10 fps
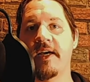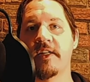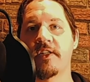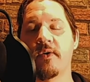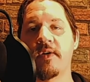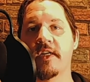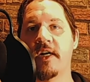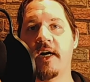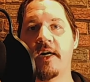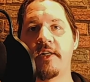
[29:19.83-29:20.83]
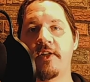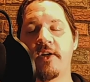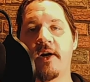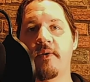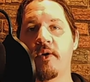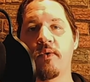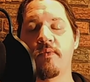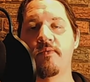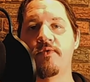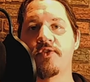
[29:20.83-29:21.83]
that Tony Khan now
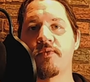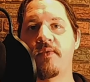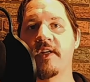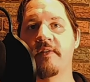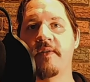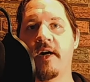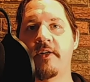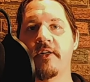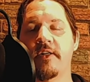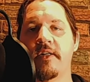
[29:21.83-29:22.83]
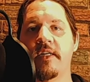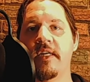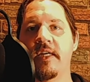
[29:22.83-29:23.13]
owns Ring of Honor.